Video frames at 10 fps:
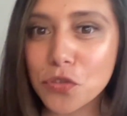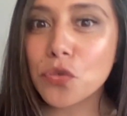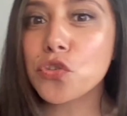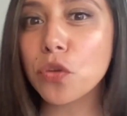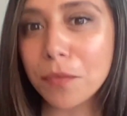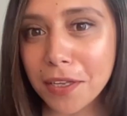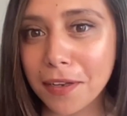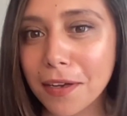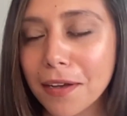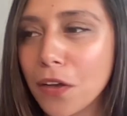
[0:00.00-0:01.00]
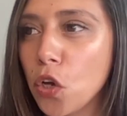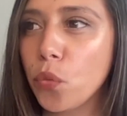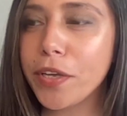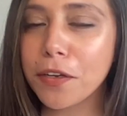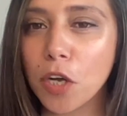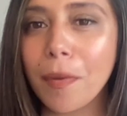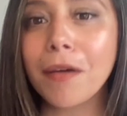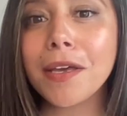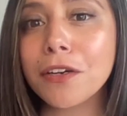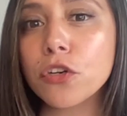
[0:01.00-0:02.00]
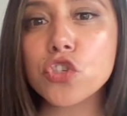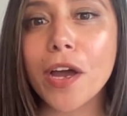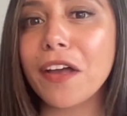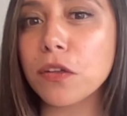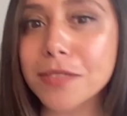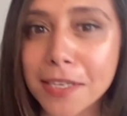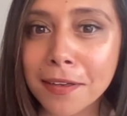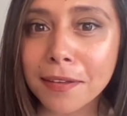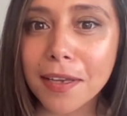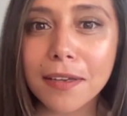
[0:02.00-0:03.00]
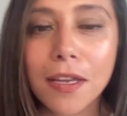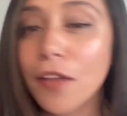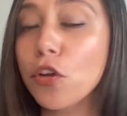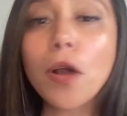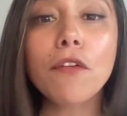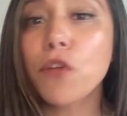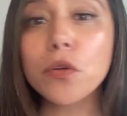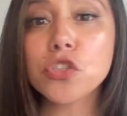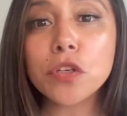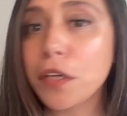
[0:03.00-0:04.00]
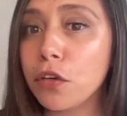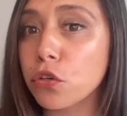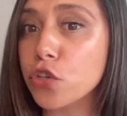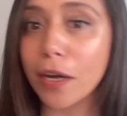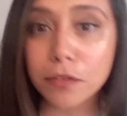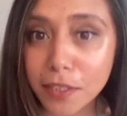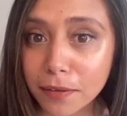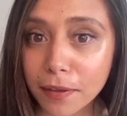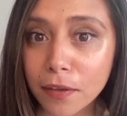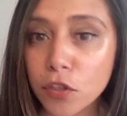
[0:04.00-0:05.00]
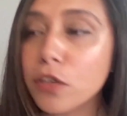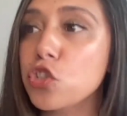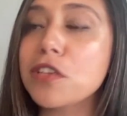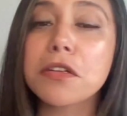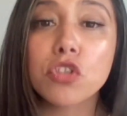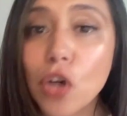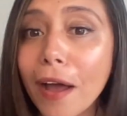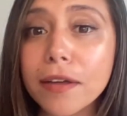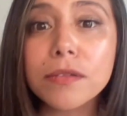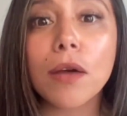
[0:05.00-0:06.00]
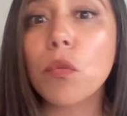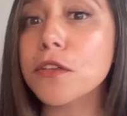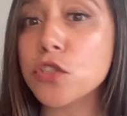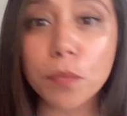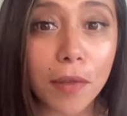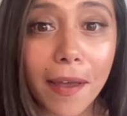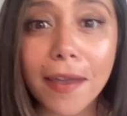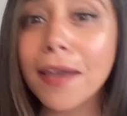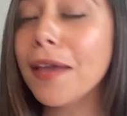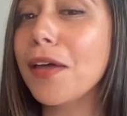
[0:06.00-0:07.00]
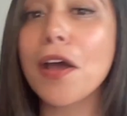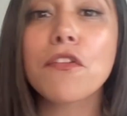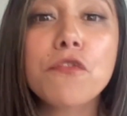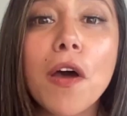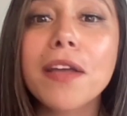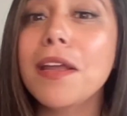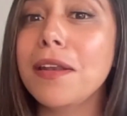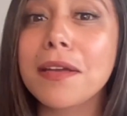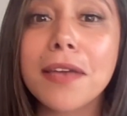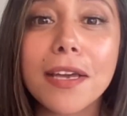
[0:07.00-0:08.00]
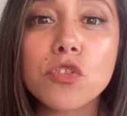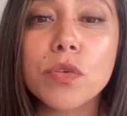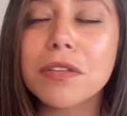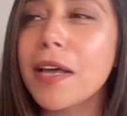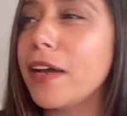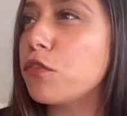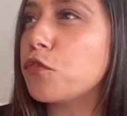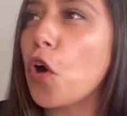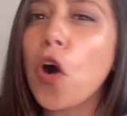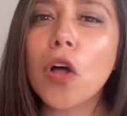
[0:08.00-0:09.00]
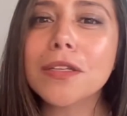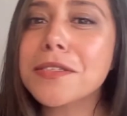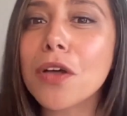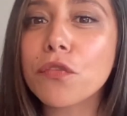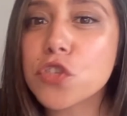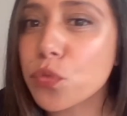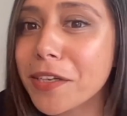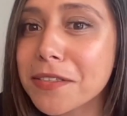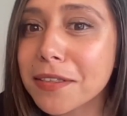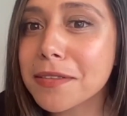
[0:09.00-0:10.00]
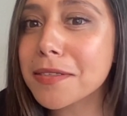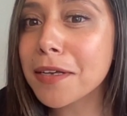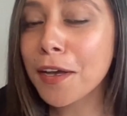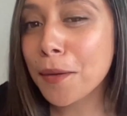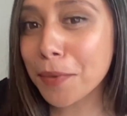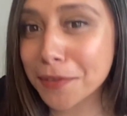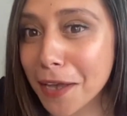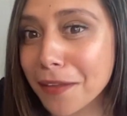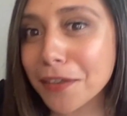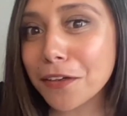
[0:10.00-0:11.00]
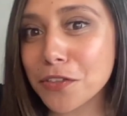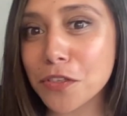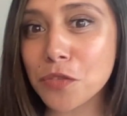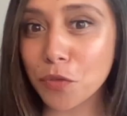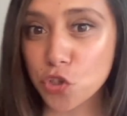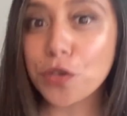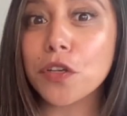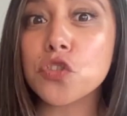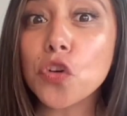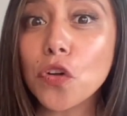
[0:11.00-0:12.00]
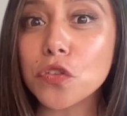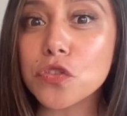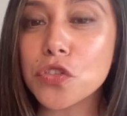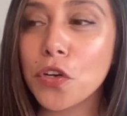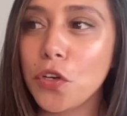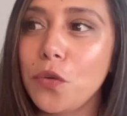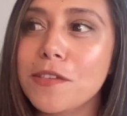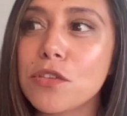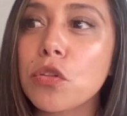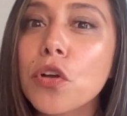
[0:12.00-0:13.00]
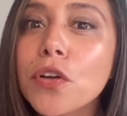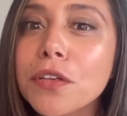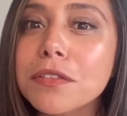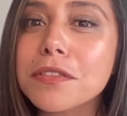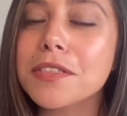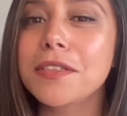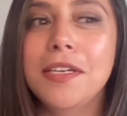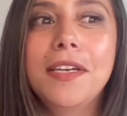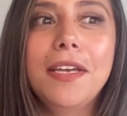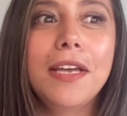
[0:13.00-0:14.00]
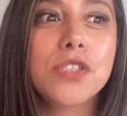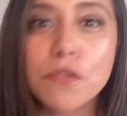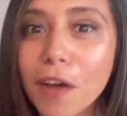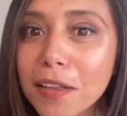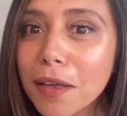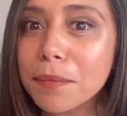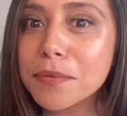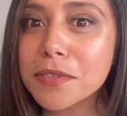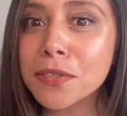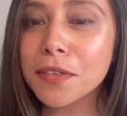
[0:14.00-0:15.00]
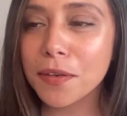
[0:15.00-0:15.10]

social media, we hear about inner child healing. They're not focused on inner child healing. They're just a child that wants to play and have fun and engage with life for all the selfish reasons. But then there is this mature adult who has learned and developed